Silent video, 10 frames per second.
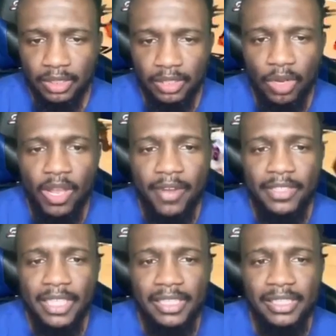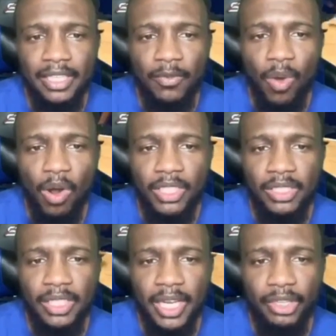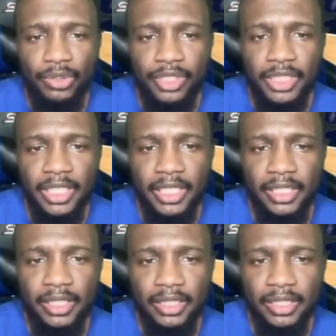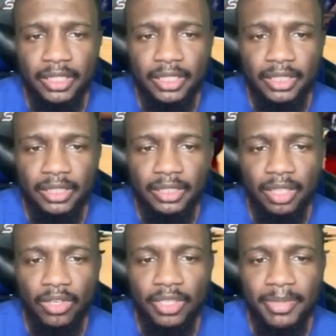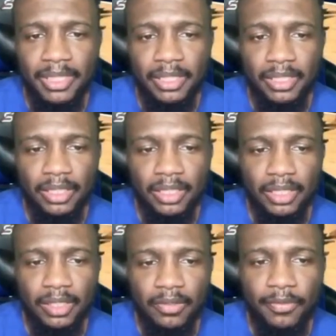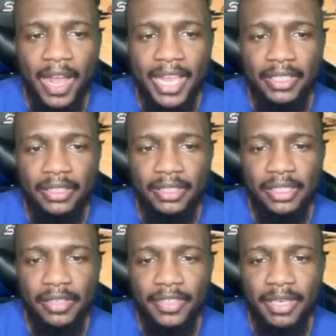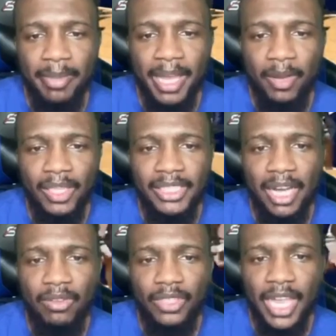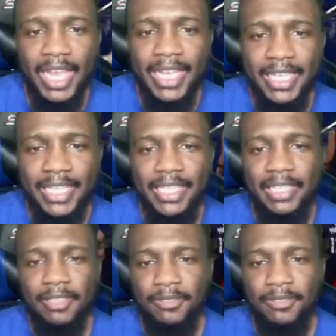Don't ever let Steph walk into that three again. Oh, he missed it. Fight. Steph, get it back. Watch out. Hey.